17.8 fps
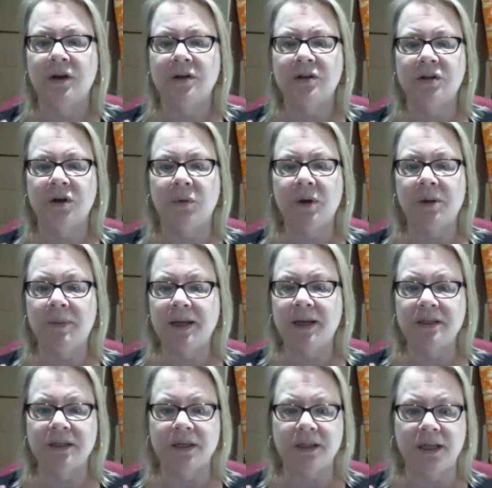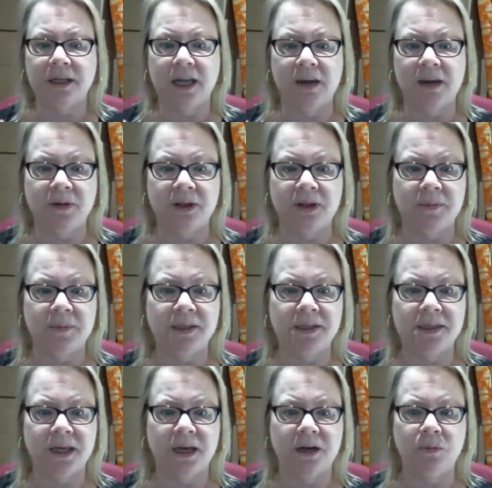So we basically came to them
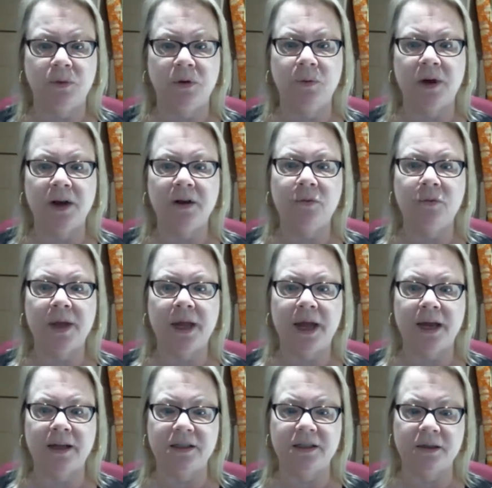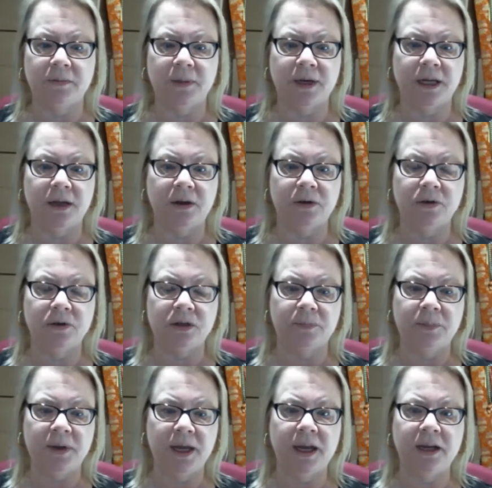and said, well, what if we had somebody who's a
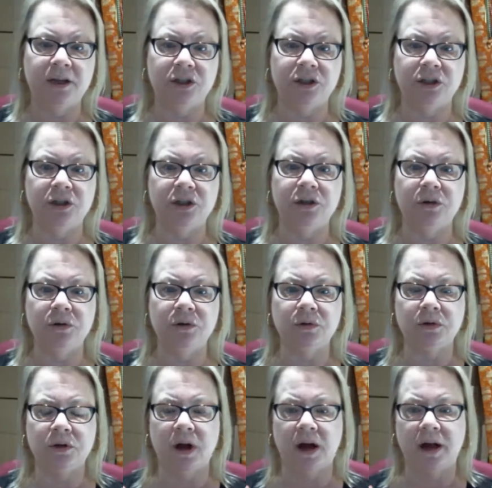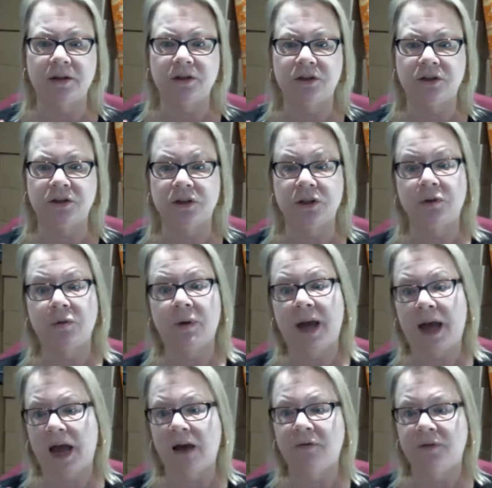PhD who costs you
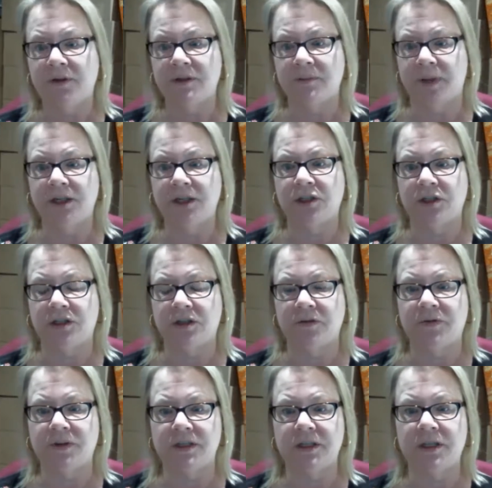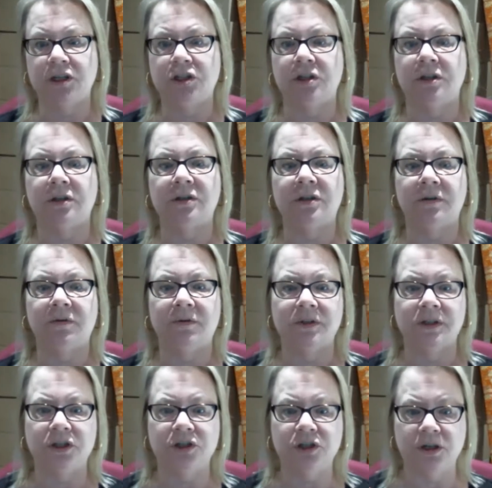half as much as the physician? So the
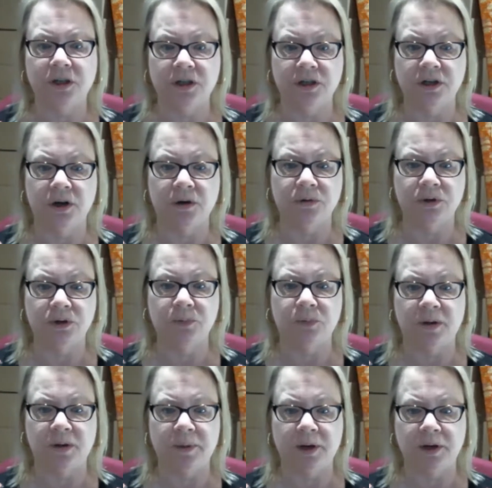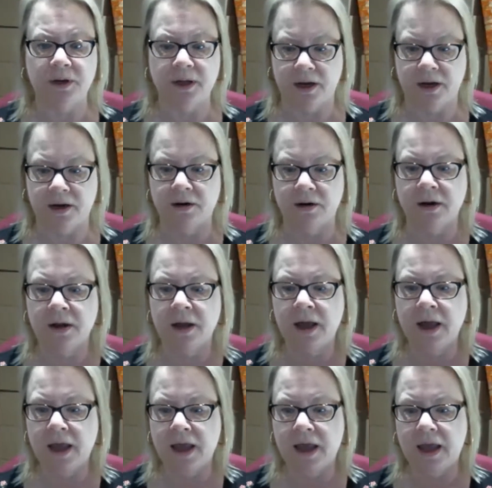physician can go do primary care
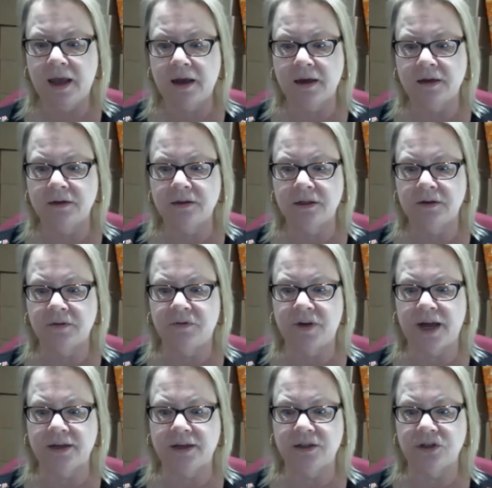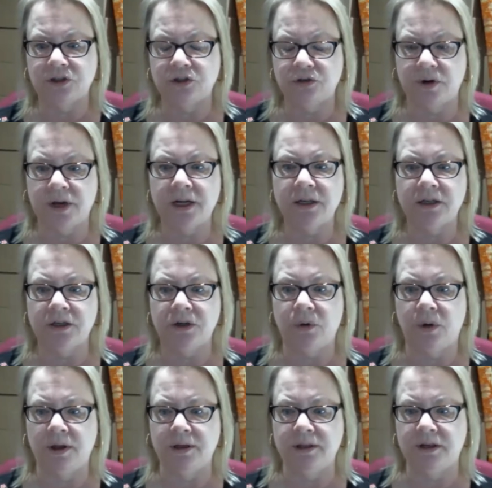and in fact is trained in
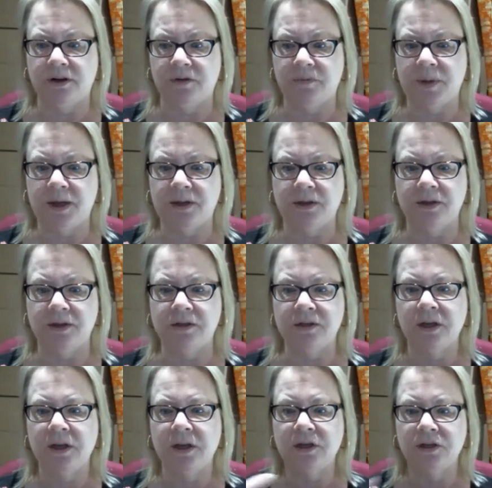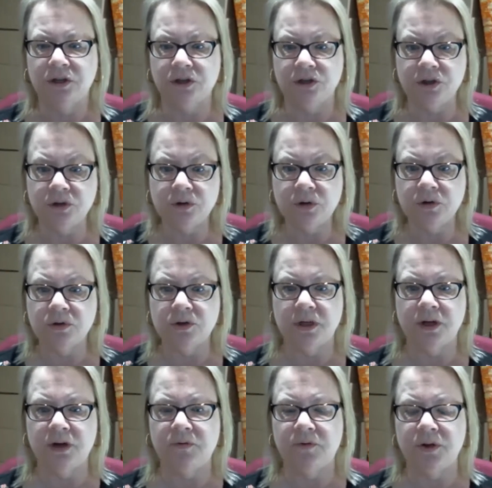qualitative methods to do those
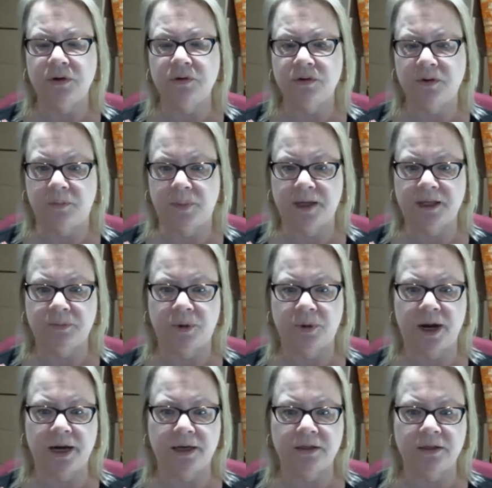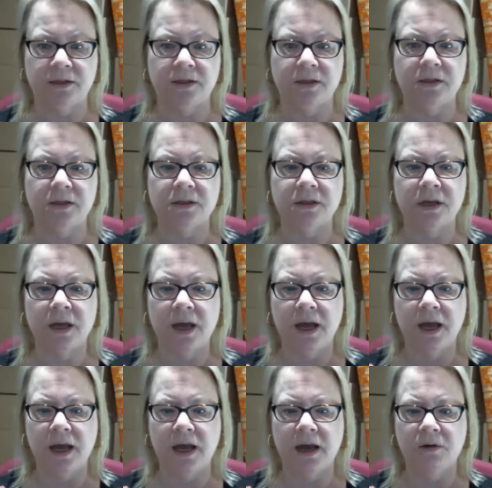interviews of best practices.
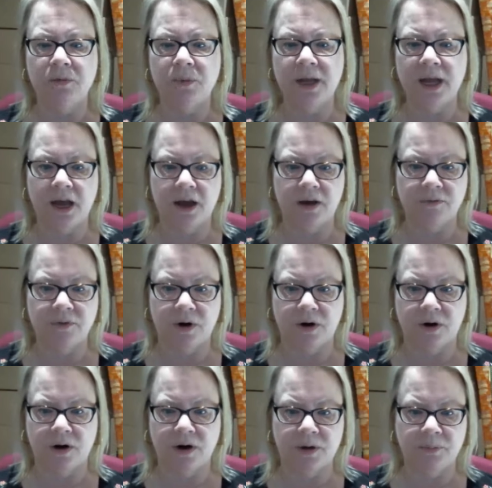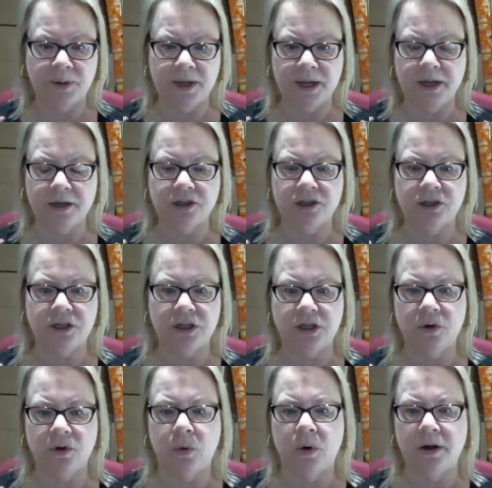And we have our
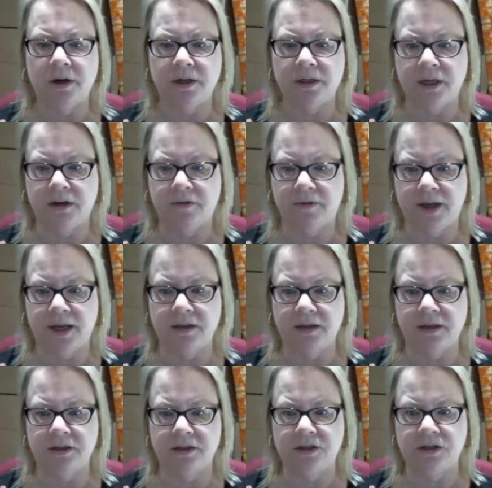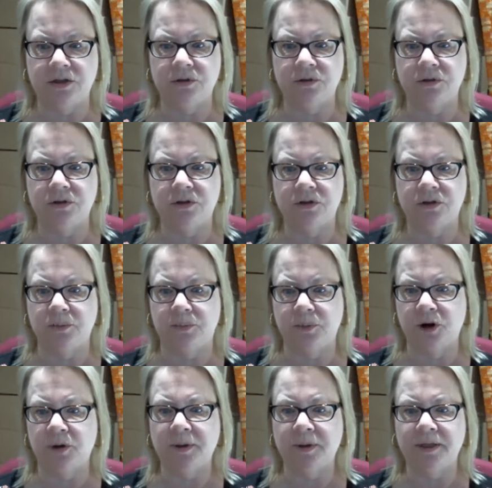PhD quantitative analyst who's
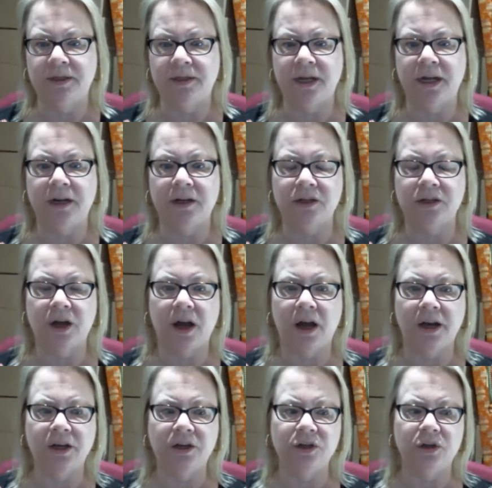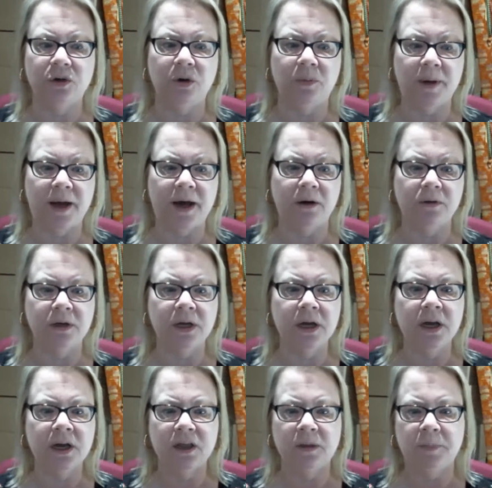superb at the data talking to you about
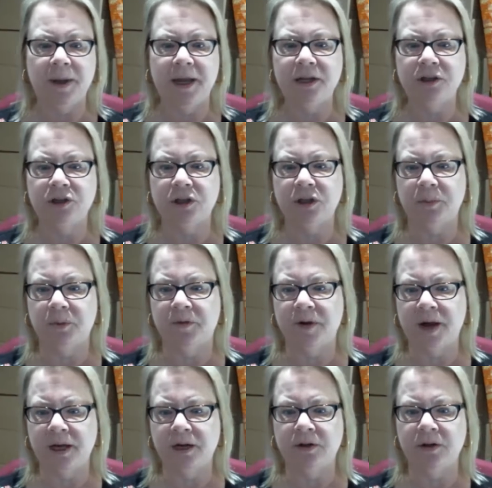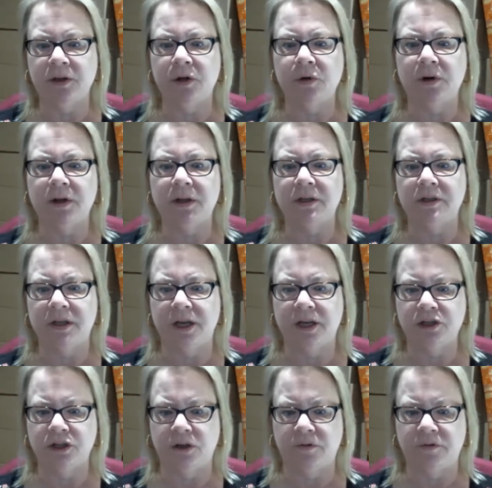the patient, the provider, and the
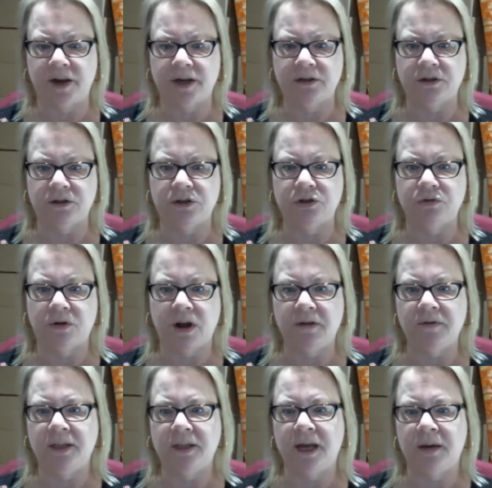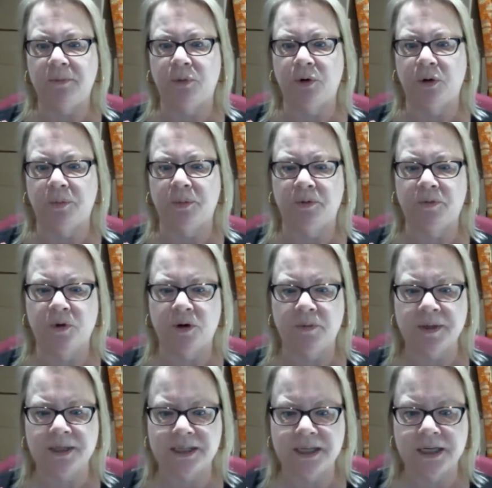organizational factors driving that poor
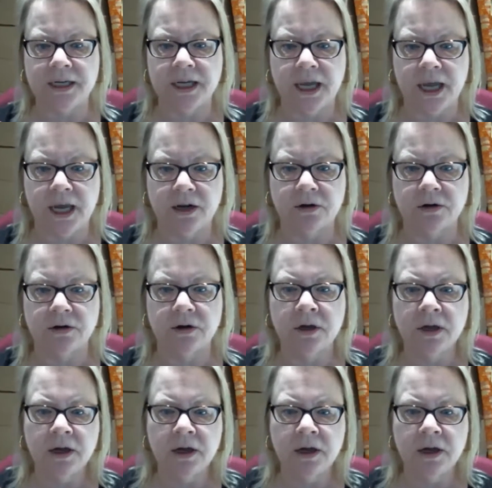performance indicator.